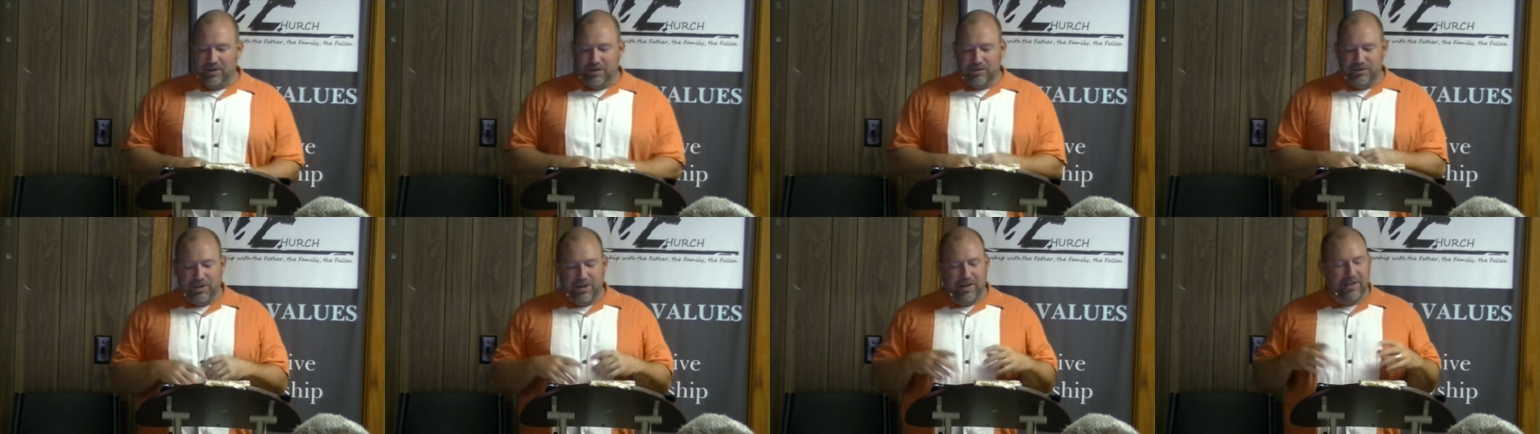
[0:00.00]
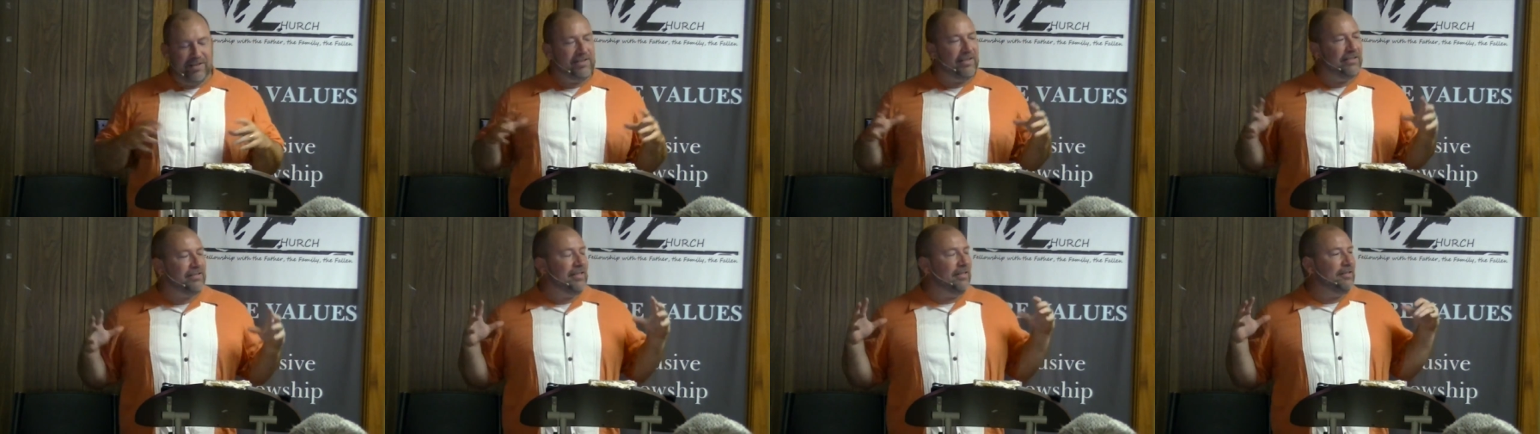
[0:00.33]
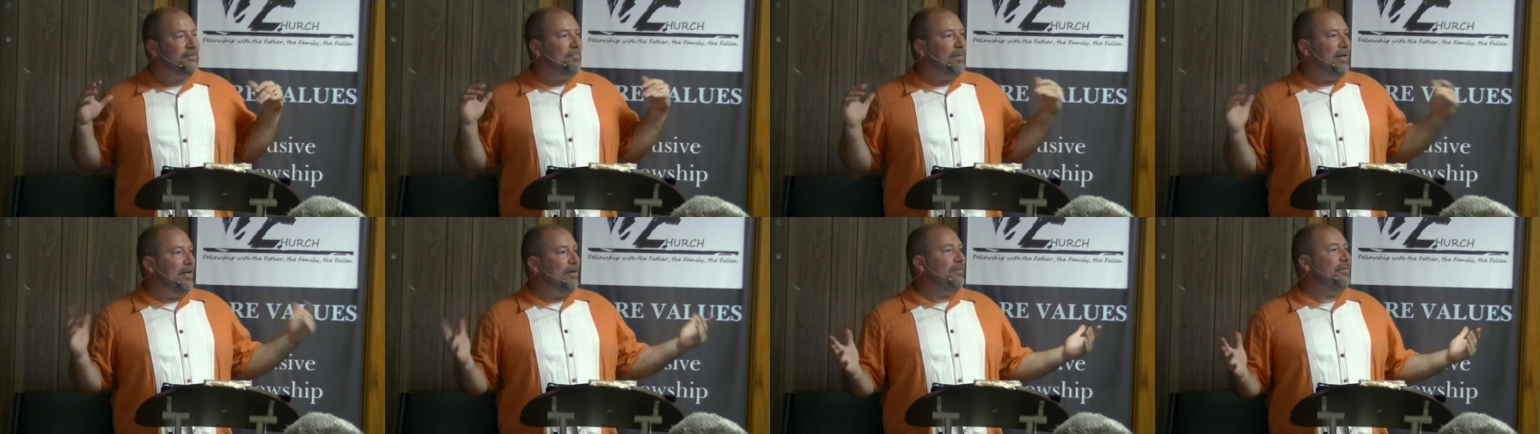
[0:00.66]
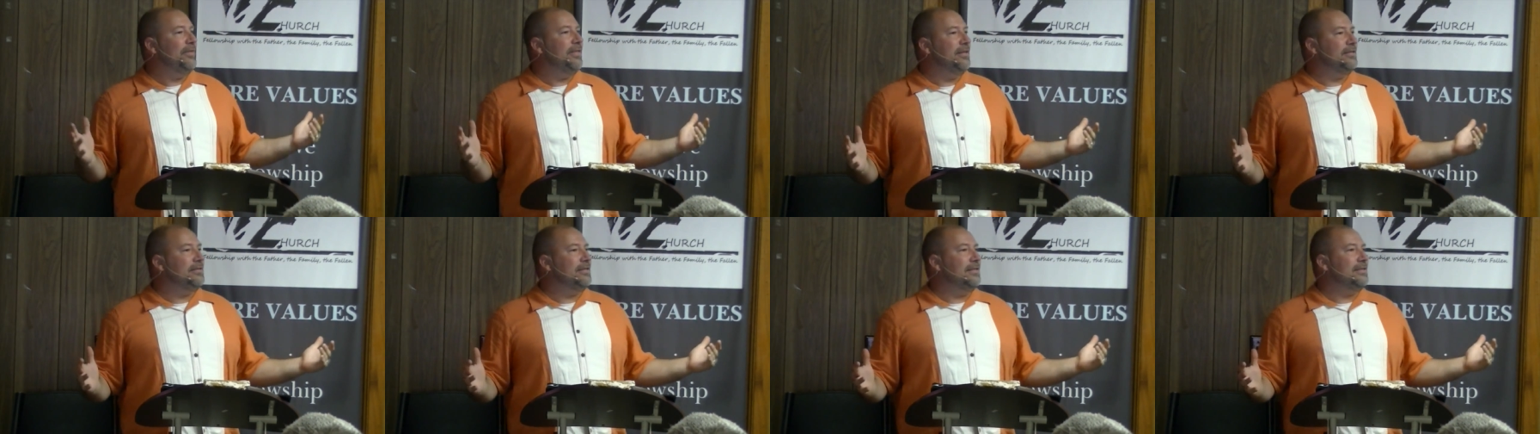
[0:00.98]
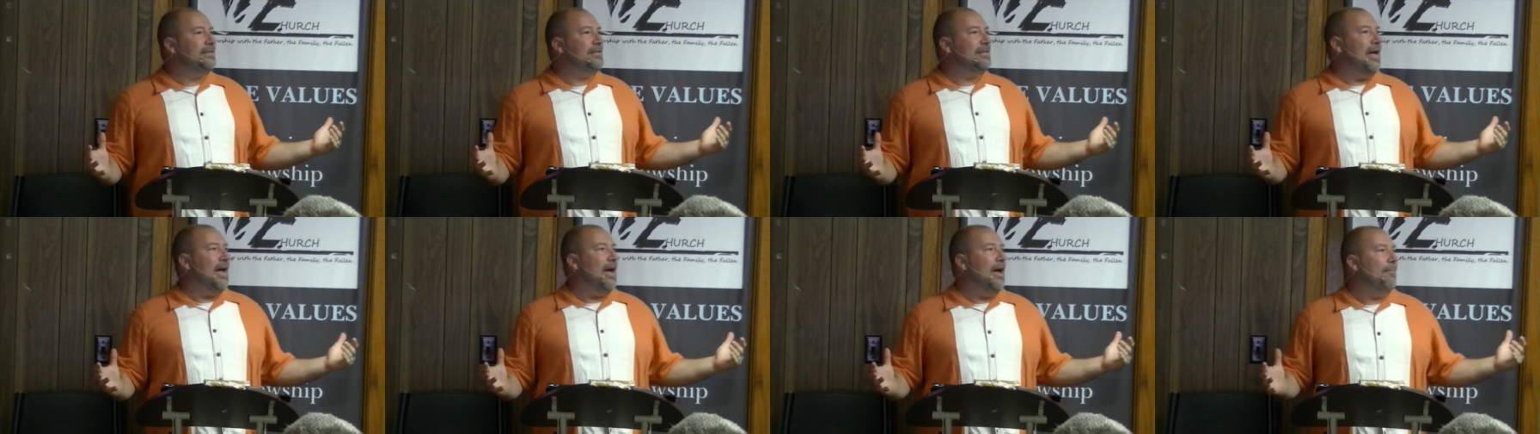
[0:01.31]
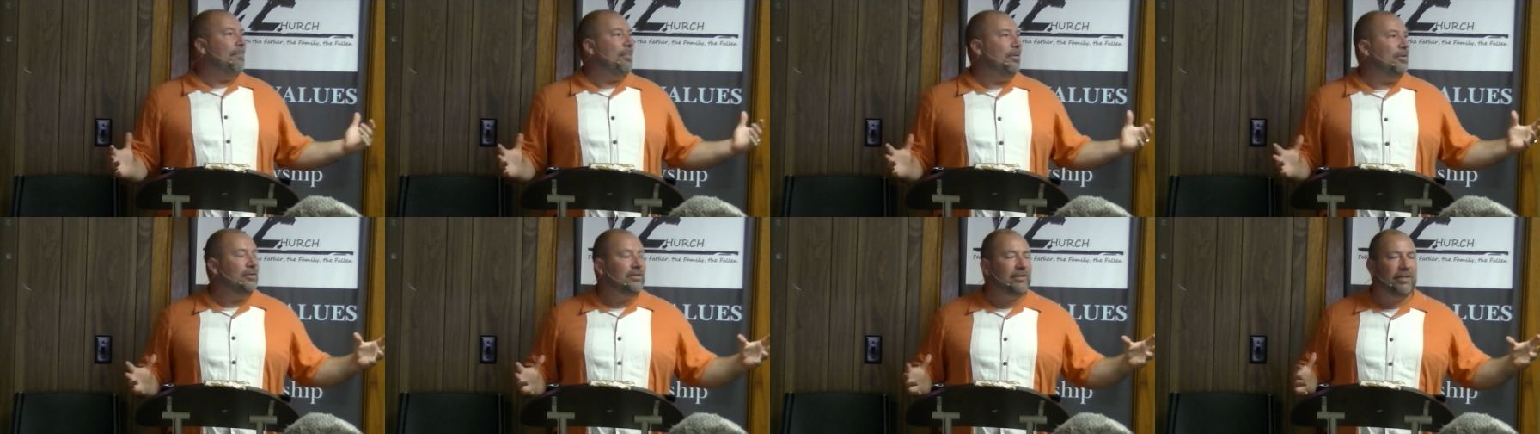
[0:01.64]
You know, Jesus has been with his
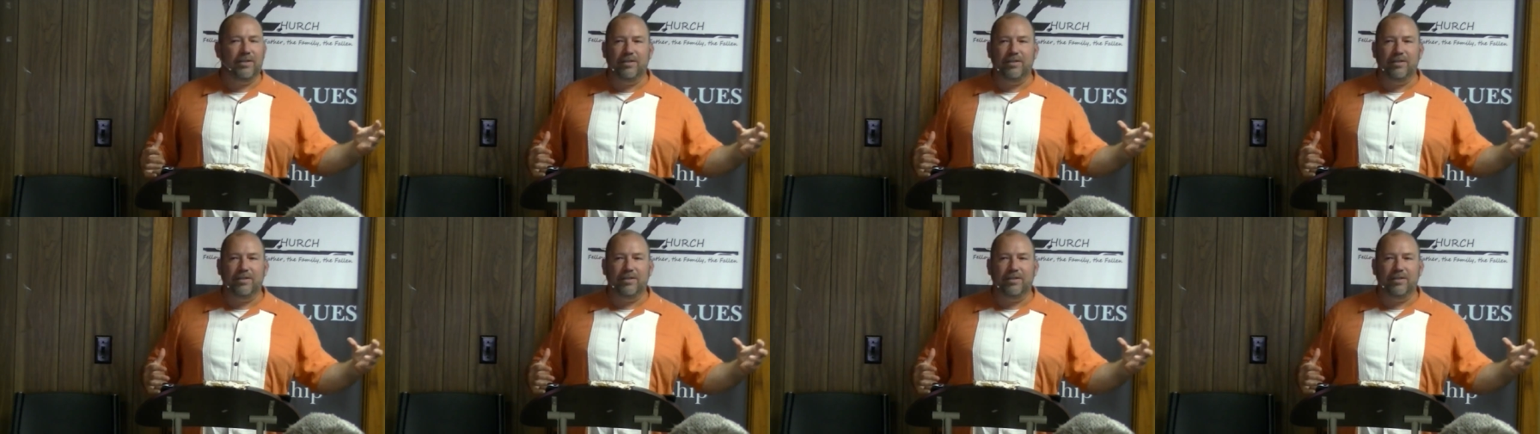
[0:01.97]
disciples.